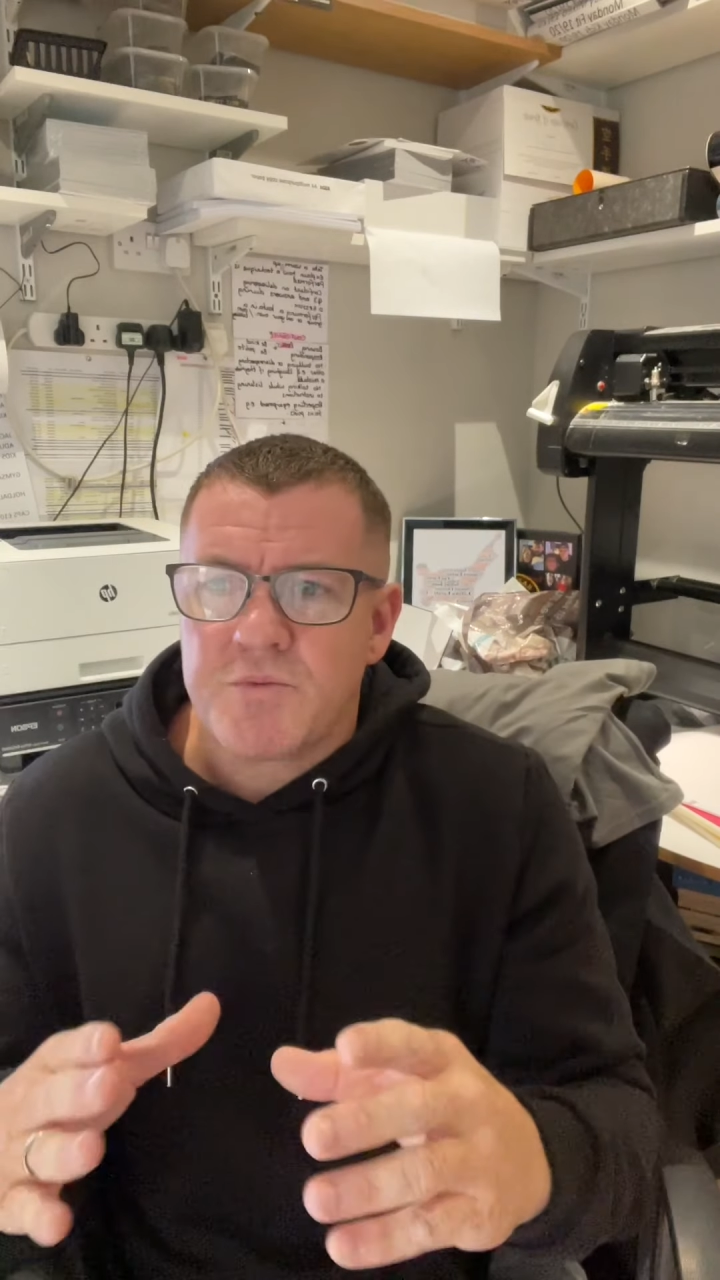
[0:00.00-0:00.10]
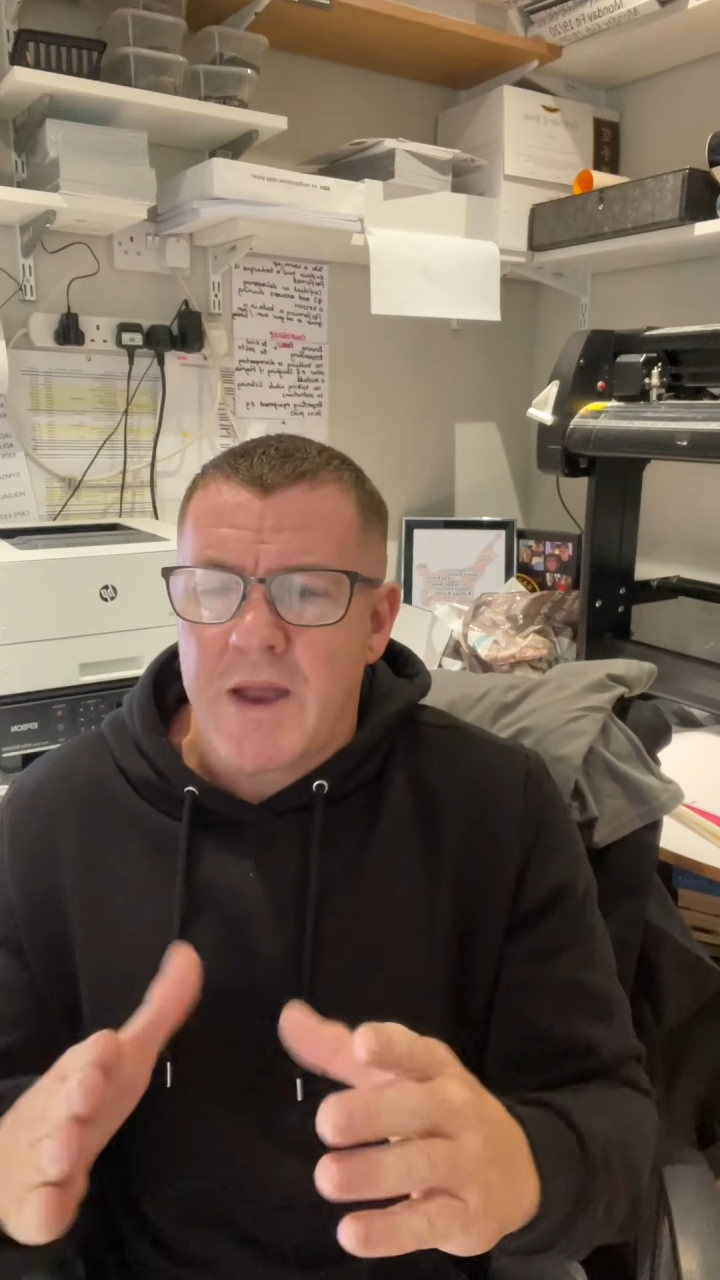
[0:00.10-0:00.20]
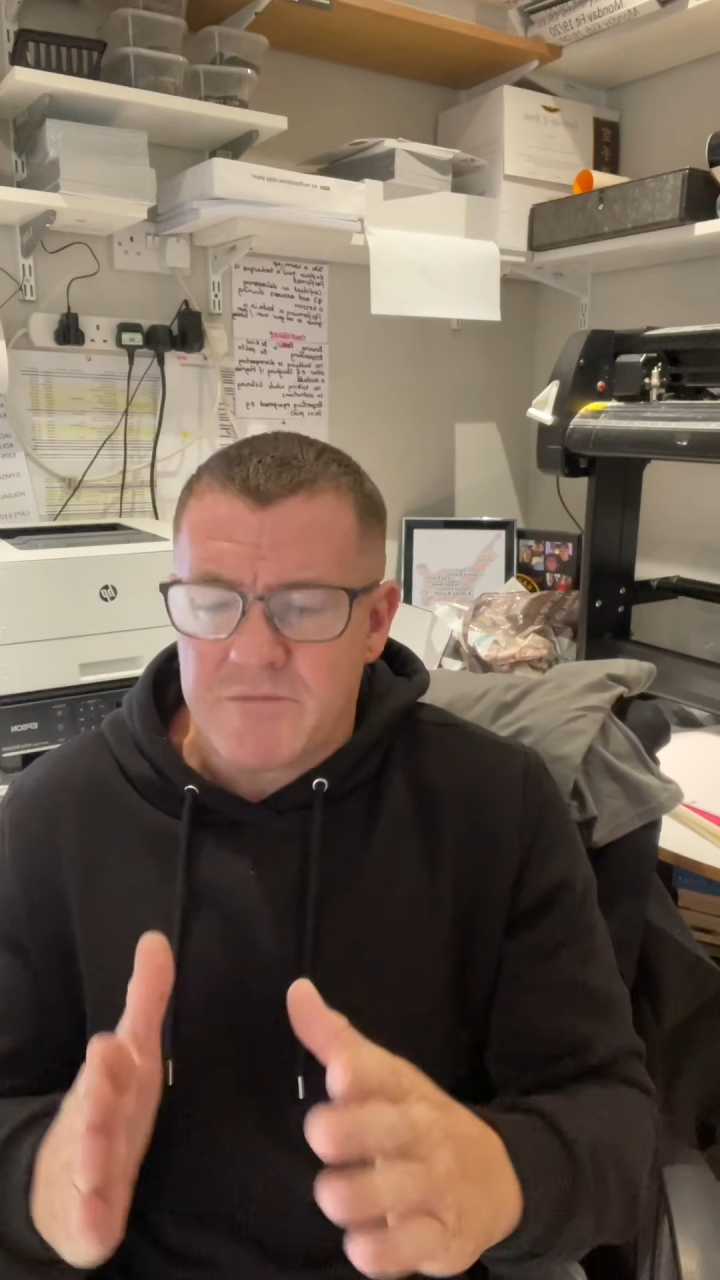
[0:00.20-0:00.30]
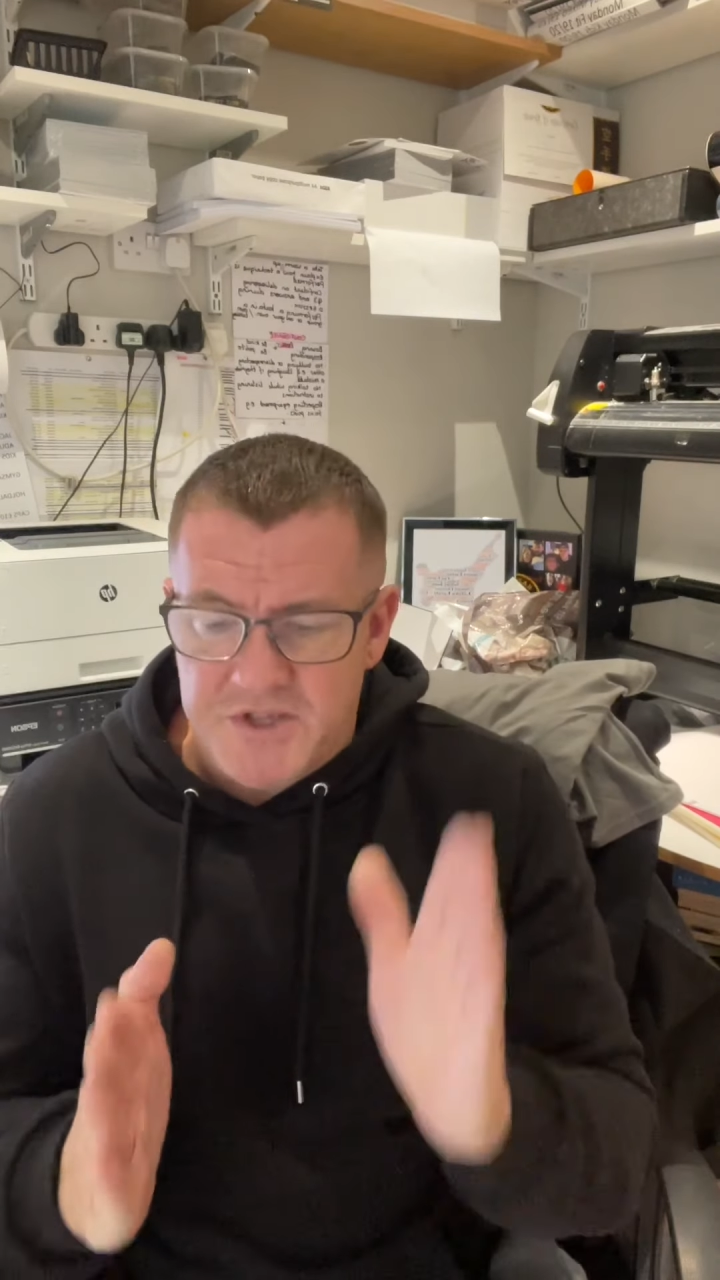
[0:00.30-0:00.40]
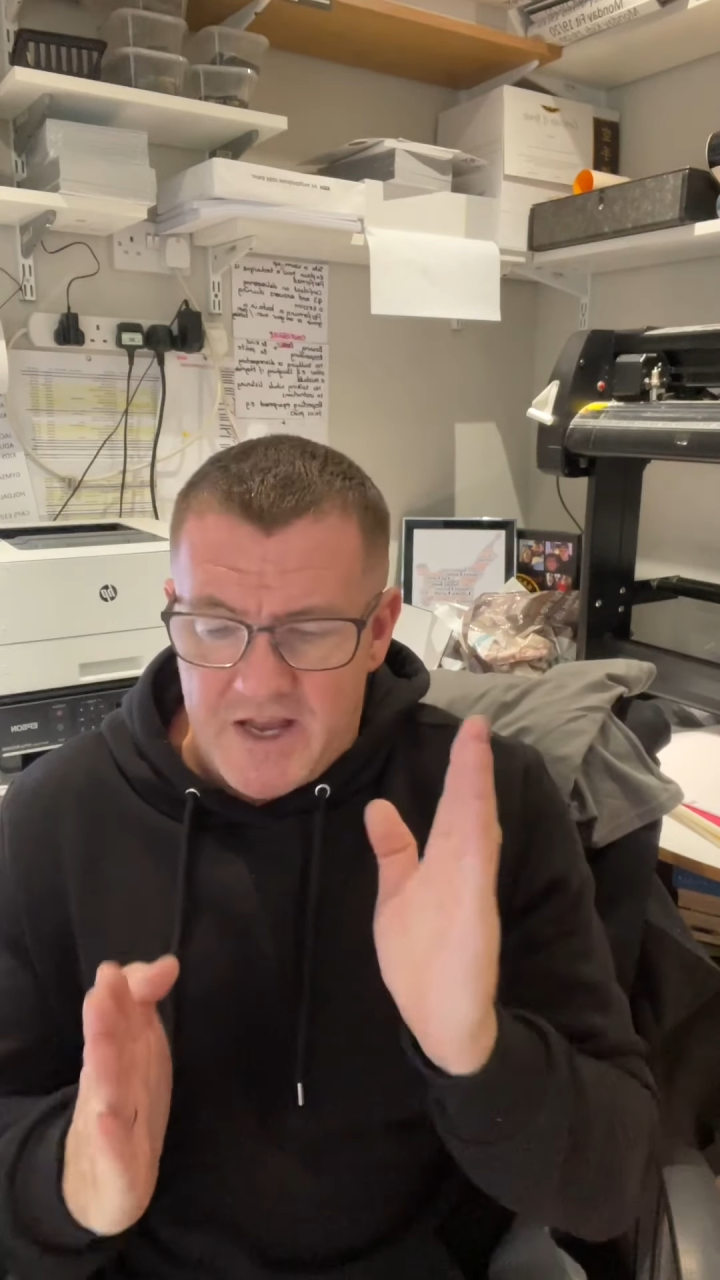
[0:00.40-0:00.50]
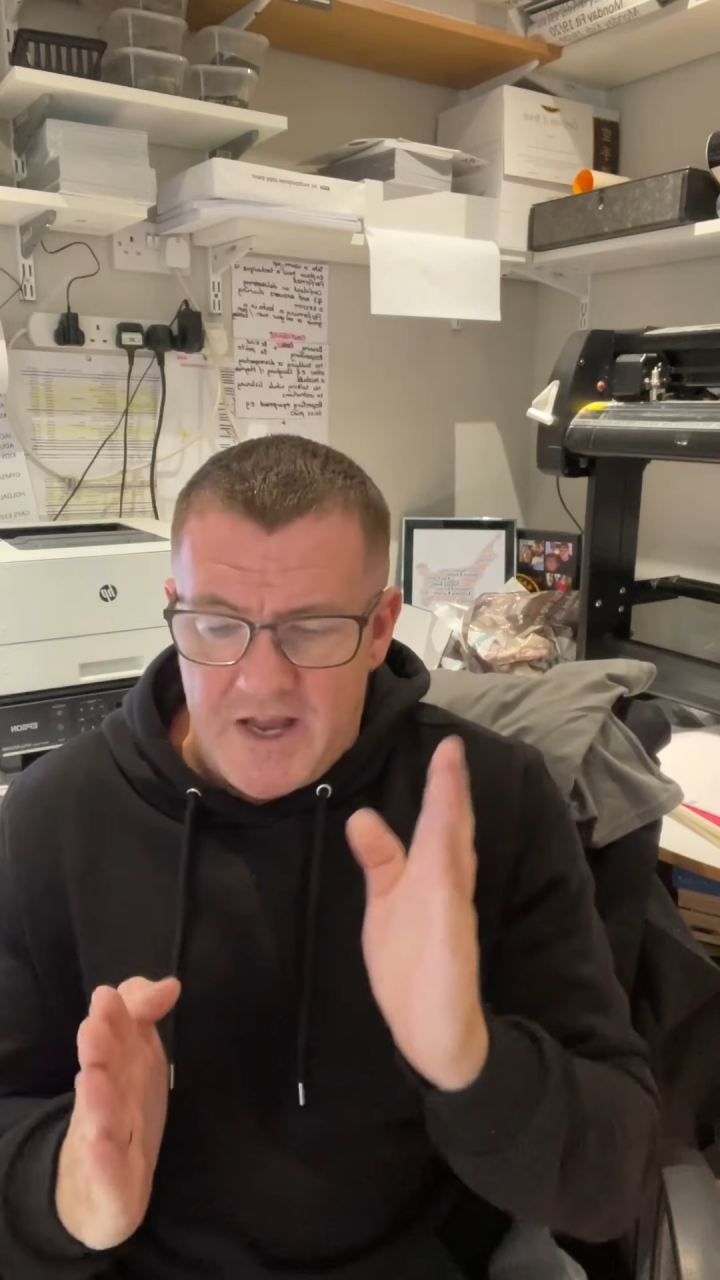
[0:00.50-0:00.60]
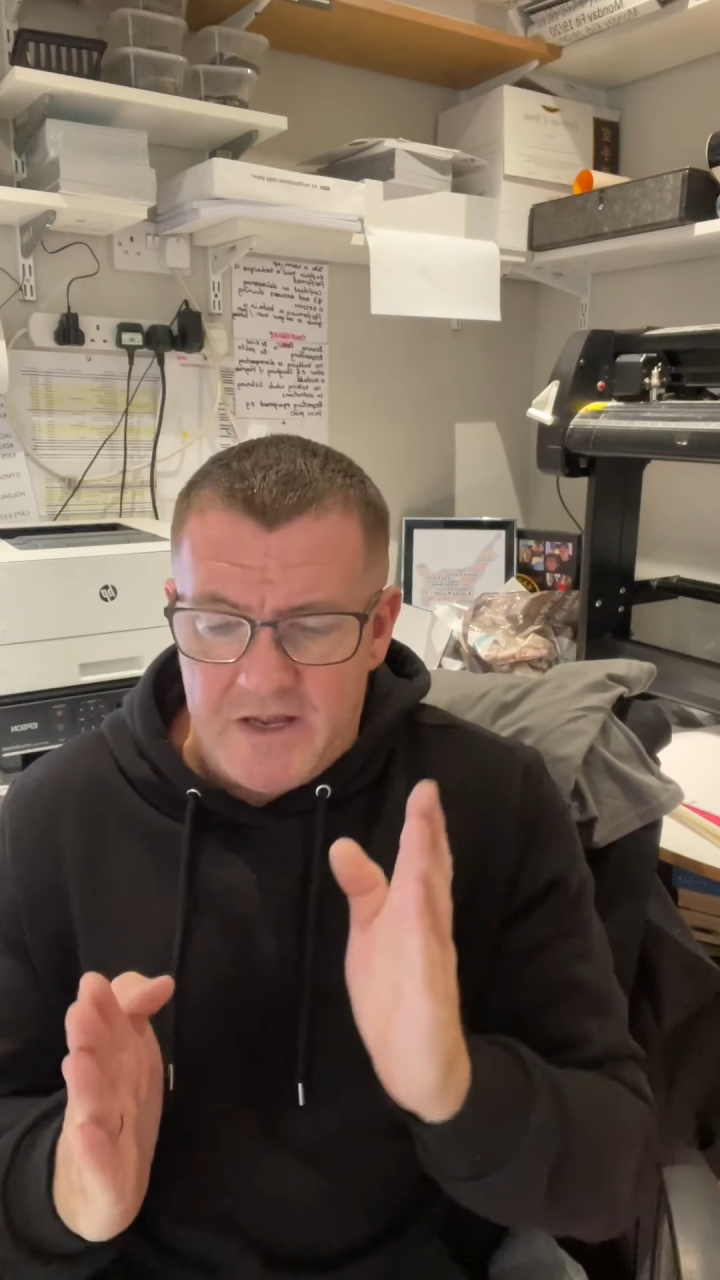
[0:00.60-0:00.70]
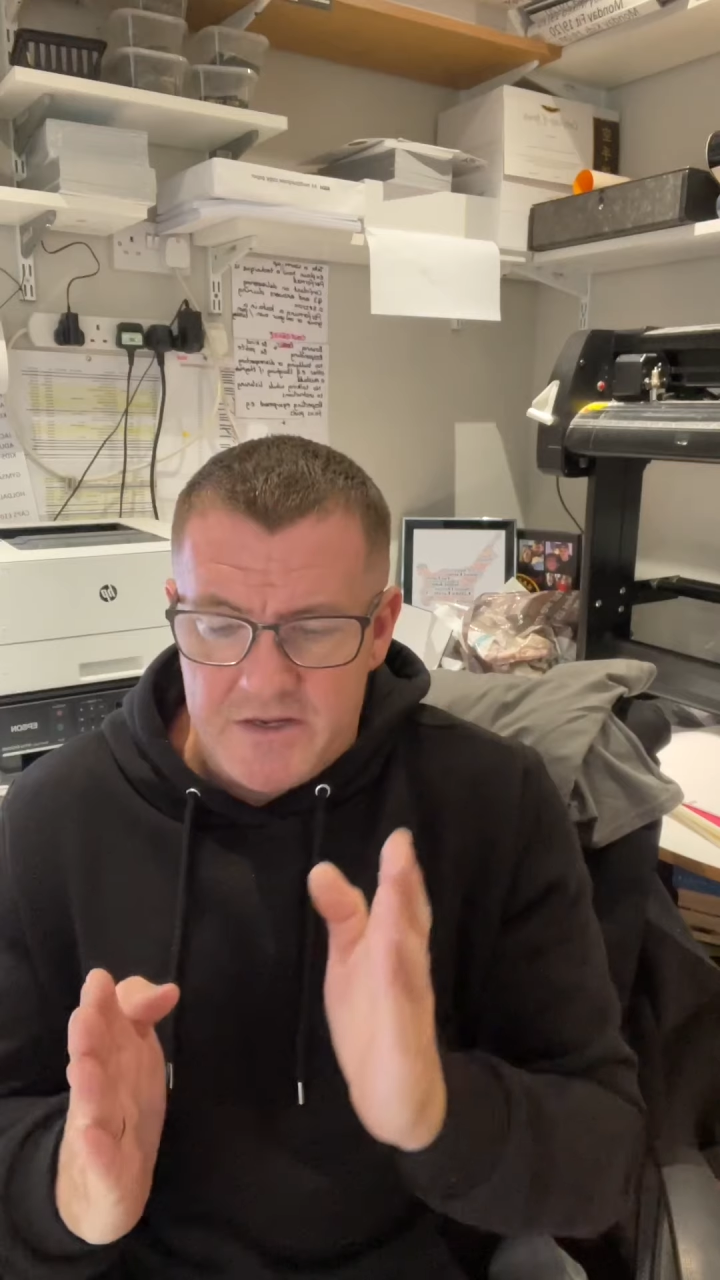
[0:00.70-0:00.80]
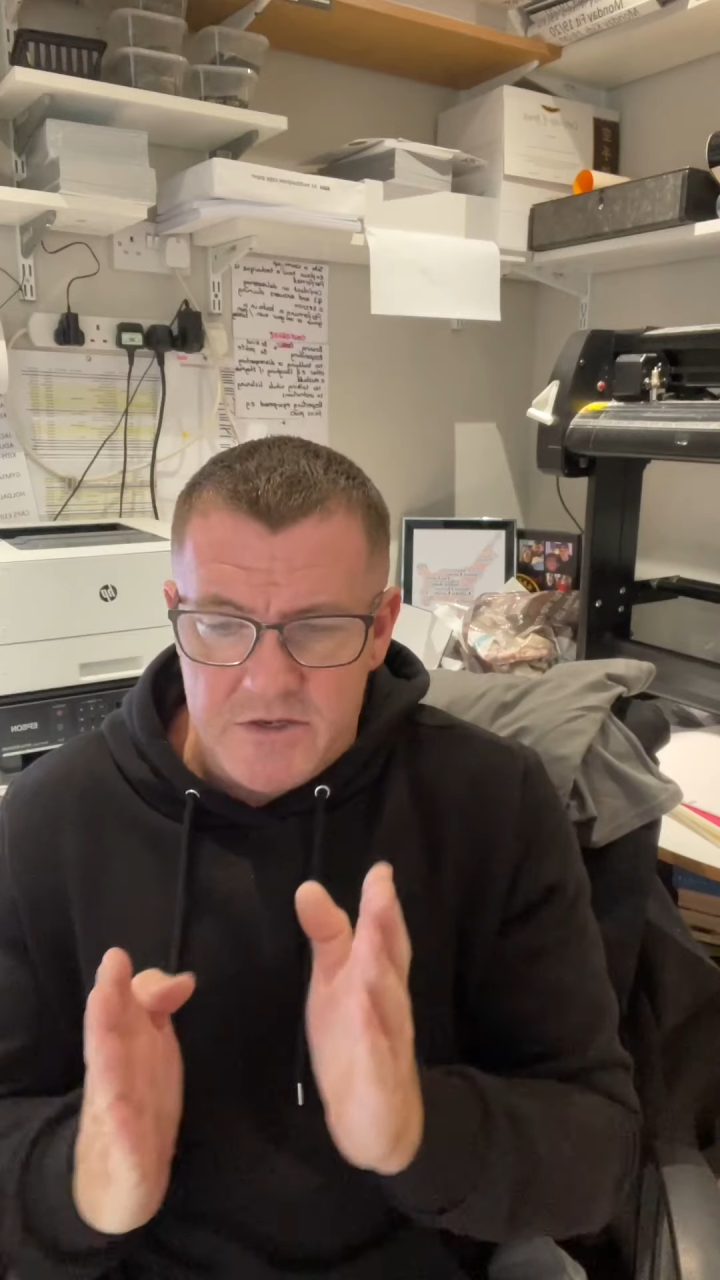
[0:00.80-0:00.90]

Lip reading: round to that,